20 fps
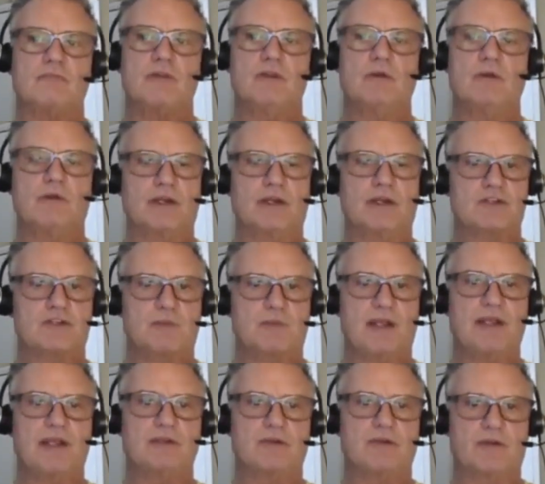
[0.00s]
you can
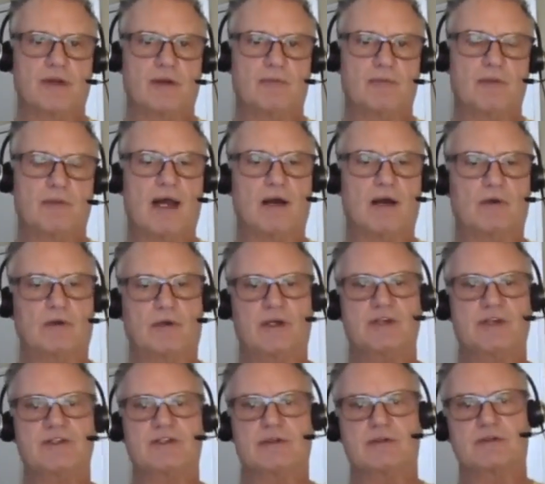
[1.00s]
explain to them how
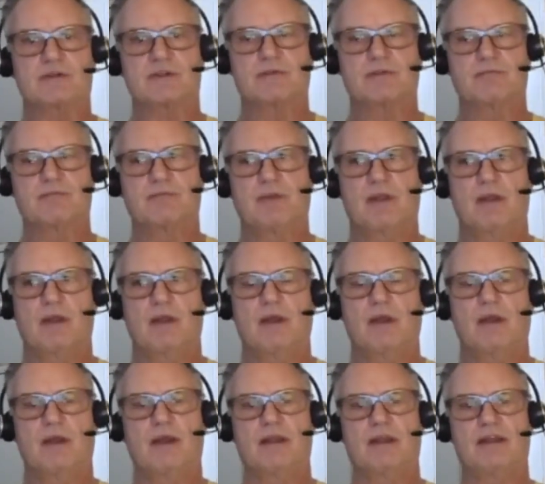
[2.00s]
Christians
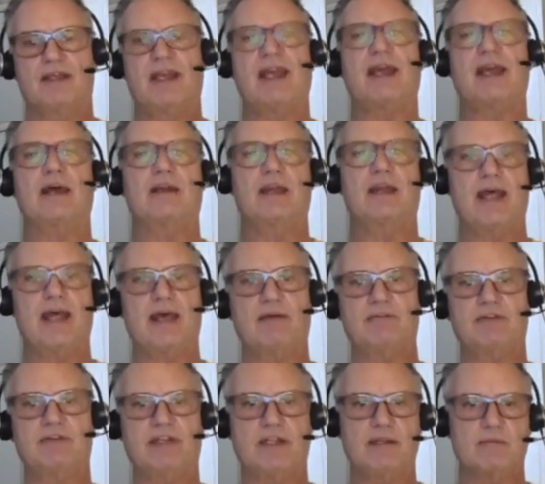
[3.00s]
can
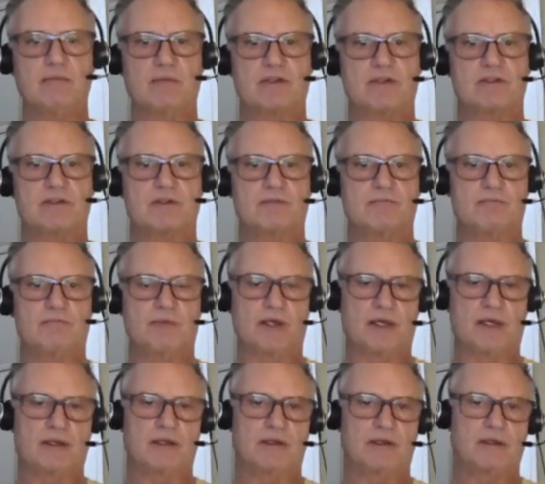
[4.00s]
have demons
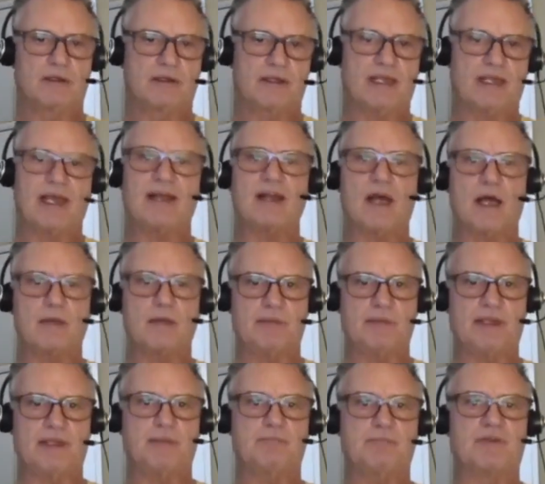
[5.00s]
but cannot
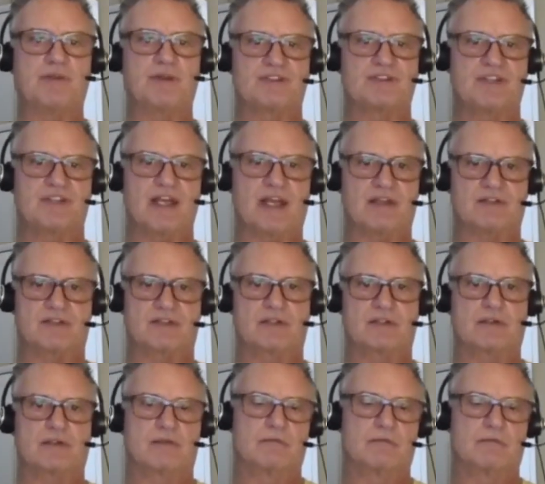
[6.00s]
be possessed.